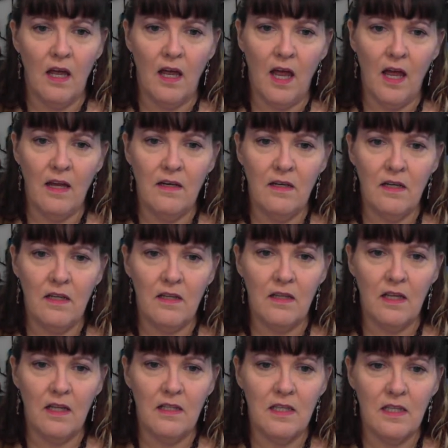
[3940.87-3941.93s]
And
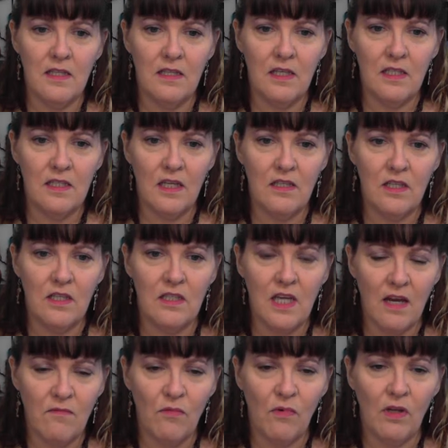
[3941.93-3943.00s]
it
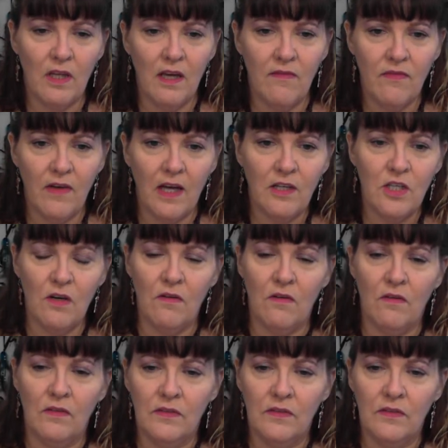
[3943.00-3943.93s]
can really affect you.